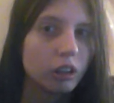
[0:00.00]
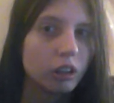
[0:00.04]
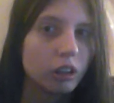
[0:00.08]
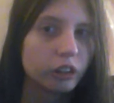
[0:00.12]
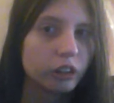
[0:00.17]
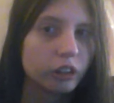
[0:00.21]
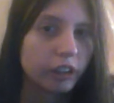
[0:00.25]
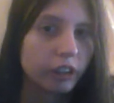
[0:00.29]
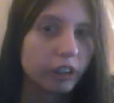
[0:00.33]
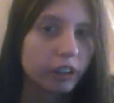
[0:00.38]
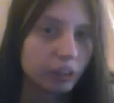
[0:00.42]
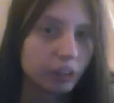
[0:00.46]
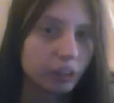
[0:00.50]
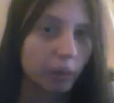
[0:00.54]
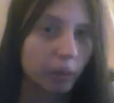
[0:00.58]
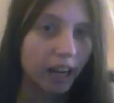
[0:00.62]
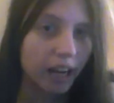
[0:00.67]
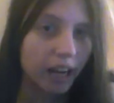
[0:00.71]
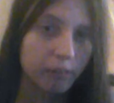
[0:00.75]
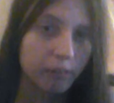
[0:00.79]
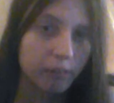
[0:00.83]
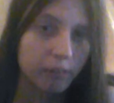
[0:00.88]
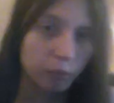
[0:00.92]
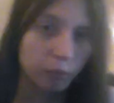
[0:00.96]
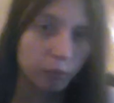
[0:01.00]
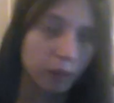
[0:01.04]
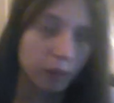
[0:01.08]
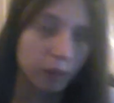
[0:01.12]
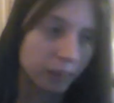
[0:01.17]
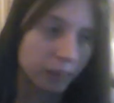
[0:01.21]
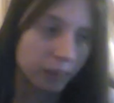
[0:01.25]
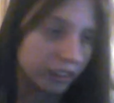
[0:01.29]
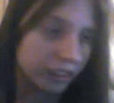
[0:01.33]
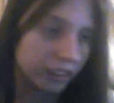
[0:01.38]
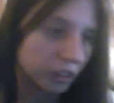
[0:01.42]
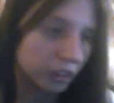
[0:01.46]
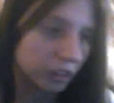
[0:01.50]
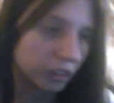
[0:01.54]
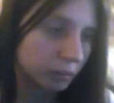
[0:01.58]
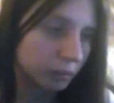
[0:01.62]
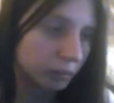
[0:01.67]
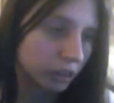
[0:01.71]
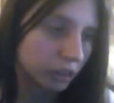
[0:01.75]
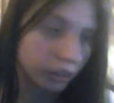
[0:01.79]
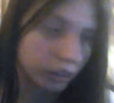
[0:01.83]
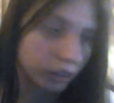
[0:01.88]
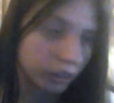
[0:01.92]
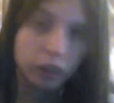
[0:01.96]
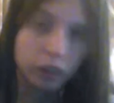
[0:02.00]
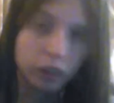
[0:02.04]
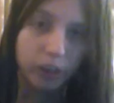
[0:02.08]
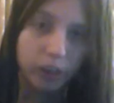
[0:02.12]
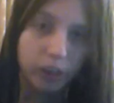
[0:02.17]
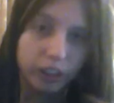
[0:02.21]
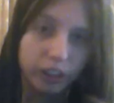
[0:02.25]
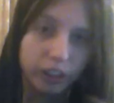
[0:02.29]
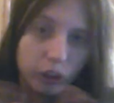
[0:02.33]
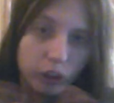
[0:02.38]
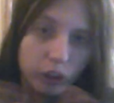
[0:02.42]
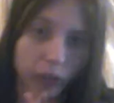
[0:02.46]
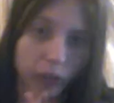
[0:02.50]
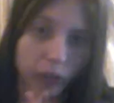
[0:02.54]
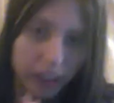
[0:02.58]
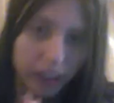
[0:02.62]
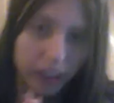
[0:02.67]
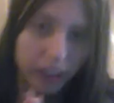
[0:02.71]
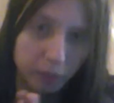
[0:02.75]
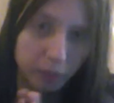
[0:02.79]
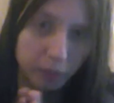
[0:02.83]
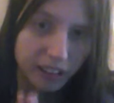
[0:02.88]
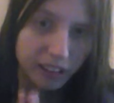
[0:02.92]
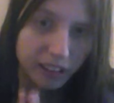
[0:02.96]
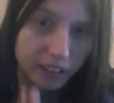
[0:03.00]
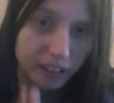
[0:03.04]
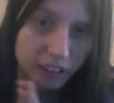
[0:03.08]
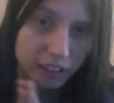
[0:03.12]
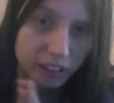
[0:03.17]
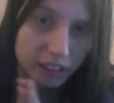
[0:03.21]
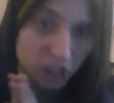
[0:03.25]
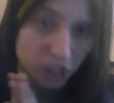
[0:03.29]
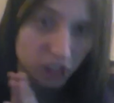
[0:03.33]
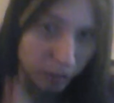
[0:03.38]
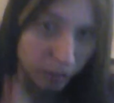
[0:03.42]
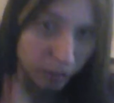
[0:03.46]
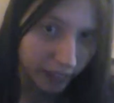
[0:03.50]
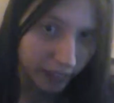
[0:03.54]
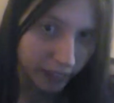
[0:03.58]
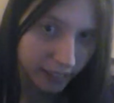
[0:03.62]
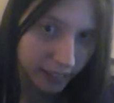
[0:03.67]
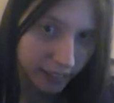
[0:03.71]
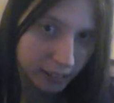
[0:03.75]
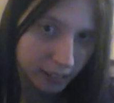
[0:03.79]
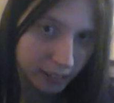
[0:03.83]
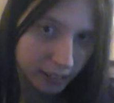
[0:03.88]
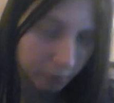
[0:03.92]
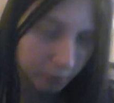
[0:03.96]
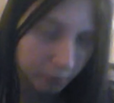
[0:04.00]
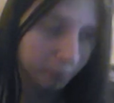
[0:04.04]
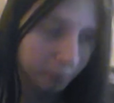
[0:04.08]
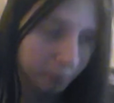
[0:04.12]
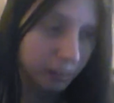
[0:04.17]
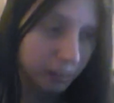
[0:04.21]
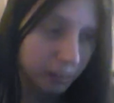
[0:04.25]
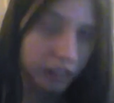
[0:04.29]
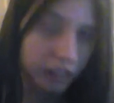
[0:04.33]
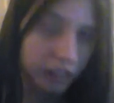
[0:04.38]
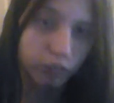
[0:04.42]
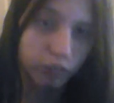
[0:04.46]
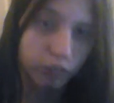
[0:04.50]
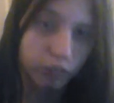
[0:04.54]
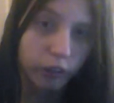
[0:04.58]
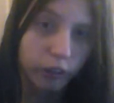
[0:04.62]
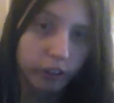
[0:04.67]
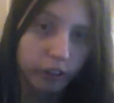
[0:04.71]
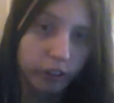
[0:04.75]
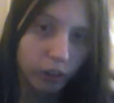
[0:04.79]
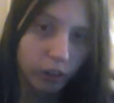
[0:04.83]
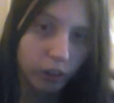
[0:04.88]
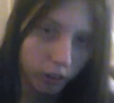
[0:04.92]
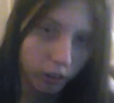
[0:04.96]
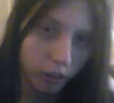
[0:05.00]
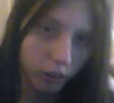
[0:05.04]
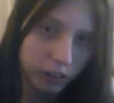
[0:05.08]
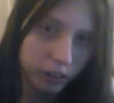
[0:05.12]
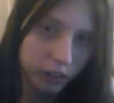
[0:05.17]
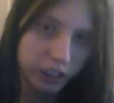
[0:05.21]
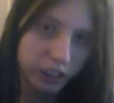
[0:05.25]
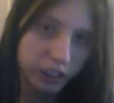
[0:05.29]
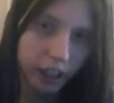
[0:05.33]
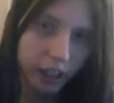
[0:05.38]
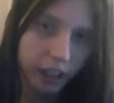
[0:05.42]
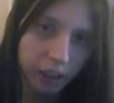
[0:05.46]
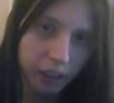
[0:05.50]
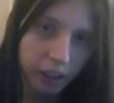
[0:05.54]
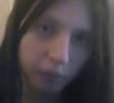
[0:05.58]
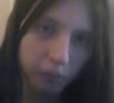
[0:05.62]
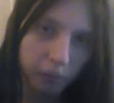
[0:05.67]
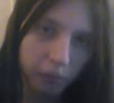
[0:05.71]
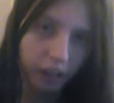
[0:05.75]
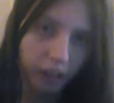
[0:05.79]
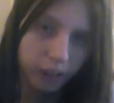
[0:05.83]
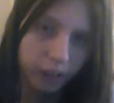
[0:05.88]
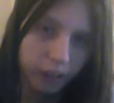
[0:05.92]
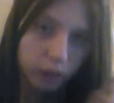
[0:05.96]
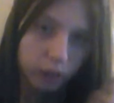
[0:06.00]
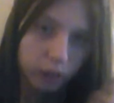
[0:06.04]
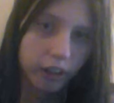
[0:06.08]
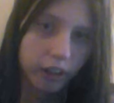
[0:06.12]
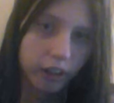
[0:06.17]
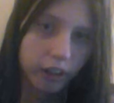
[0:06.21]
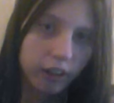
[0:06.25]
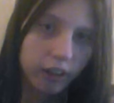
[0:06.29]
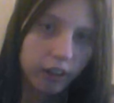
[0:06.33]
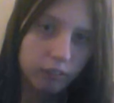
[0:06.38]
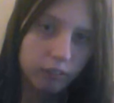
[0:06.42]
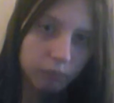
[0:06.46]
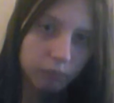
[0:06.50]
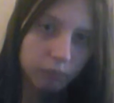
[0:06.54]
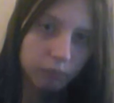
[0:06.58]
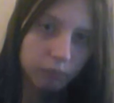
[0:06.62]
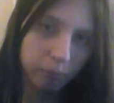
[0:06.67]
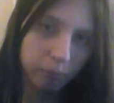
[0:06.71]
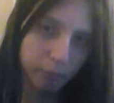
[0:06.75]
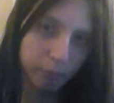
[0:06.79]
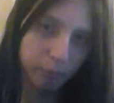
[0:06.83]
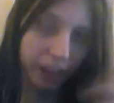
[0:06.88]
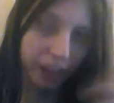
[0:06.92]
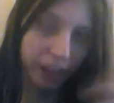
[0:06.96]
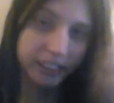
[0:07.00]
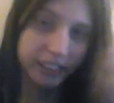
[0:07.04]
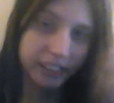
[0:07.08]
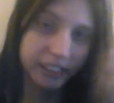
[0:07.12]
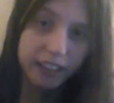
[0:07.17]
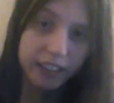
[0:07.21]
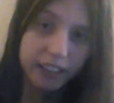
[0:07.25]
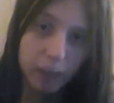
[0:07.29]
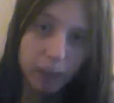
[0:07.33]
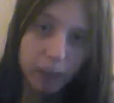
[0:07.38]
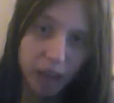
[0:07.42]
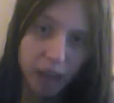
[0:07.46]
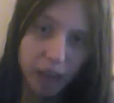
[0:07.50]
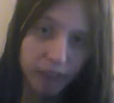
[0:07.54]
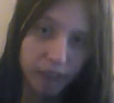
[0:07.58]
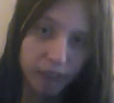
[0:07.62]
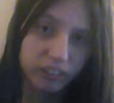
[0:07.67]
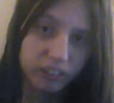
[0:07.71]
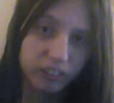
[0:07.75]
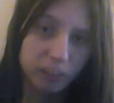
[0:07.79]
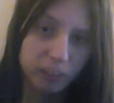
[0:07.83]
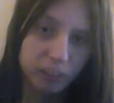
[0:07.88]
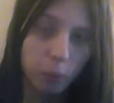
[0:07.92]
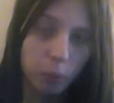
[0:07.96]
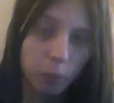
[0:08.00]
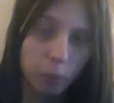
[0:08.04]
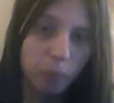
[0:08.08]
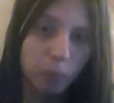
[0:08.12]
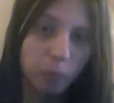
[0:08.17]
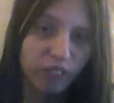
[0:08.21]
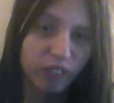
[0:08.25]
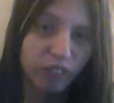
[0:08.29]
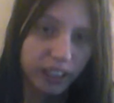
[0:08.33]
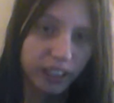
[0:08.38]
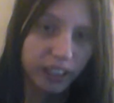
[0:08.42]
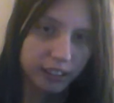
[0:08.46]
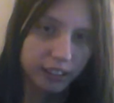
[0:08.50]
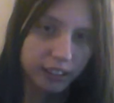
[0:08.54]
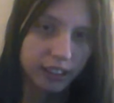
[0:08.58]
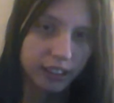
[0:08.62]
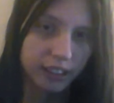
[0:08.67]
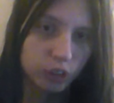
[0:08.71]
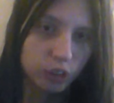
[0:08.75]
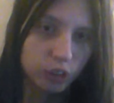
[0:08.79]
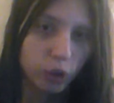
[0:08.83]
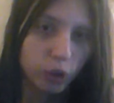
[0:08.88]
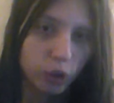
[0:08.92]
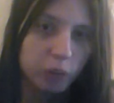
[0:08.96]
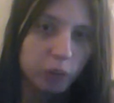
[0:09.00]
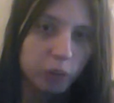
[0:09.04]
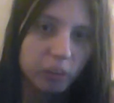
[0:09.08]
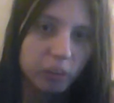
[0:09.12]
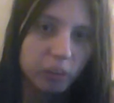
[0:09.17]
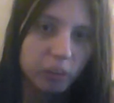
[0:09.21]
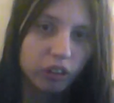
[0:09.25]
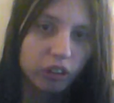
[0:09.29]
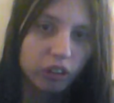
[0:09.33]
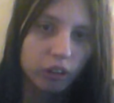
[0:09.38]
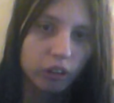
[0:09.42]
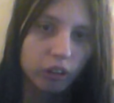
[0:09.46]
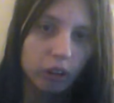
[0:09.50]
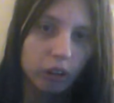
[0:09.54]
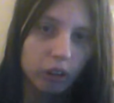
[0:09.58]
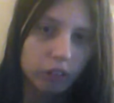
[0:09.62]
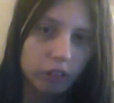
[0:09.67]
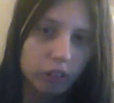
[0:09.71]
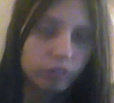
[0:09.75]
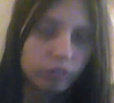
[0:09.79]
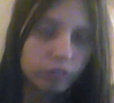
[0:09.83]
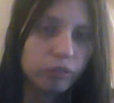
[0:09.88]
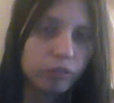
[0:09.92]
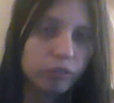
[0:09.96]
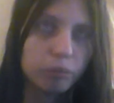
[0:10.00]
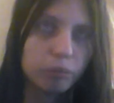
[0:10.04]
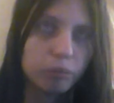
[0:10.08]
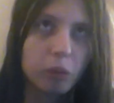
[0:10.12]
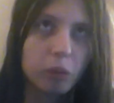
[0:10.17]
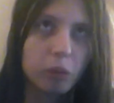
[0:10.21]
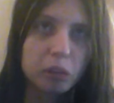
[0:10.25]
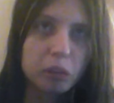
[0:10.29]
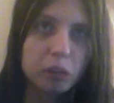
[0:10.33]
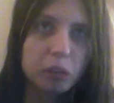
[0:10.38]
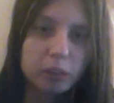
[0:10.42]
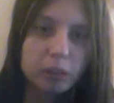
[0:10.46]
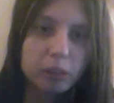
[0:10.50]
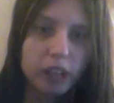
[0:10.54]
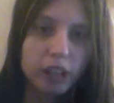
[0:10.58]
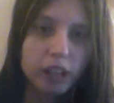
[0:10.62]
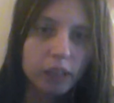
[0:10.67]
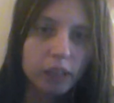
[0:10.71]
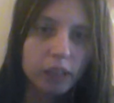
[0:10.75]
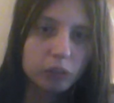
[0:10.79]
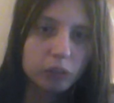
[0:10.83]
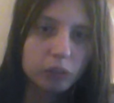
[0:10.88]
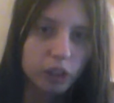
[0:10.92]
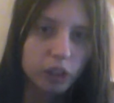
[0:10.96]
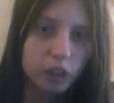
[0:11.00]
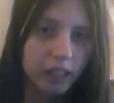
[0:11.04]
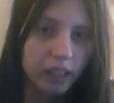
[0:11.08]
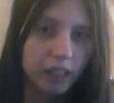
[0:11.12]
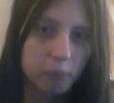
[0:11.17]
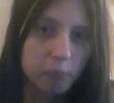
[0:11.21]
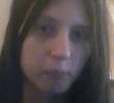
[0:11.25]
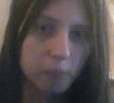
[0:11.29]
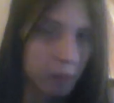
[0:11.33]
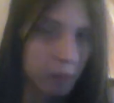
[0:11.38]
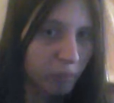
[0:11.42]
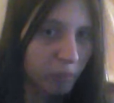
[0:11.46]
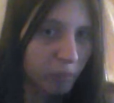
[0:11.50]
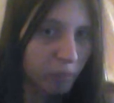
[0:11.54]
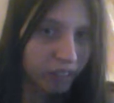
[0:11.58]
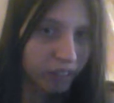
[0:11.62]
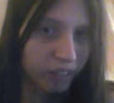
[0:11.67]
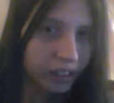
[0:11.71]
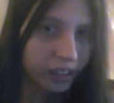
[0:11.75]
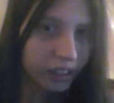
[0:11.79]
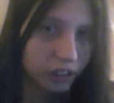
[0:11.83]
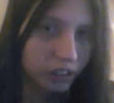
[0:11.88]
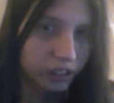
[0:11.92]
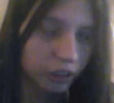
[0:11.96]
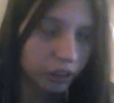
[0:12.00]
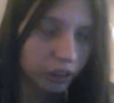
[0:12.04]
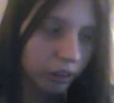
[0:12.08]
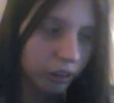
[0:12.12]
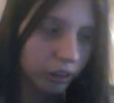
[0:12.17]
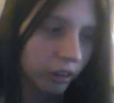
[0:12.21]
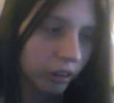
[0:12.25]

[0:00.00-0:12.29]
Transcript: So that's why I have the web page up just so I know I'm getting this correct. Because for the longest time, I could not I did not have this memorized. It took me multiple times to get it memorized.